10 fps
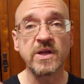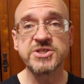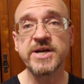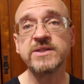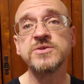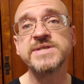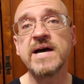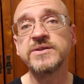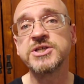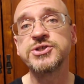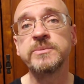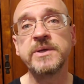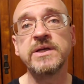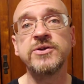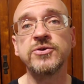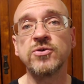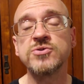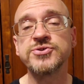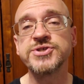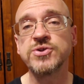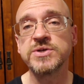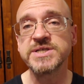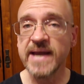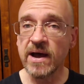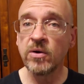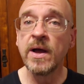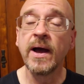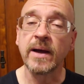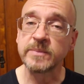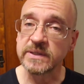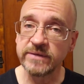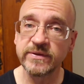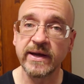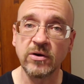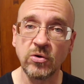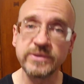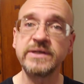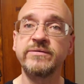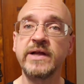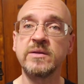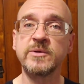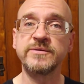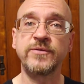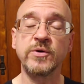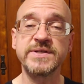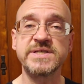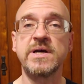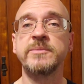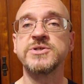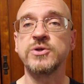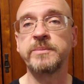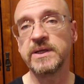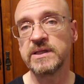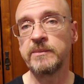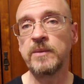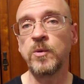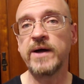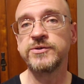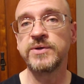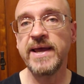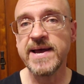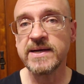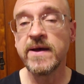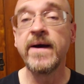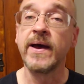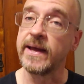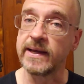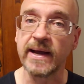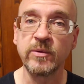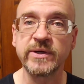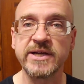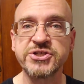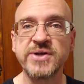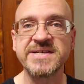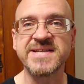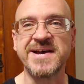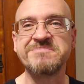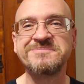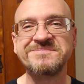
Check those out. They should be in your grocery stores now. I believe they are only available for the summer, so pick them up while you can, and I will catch you next time.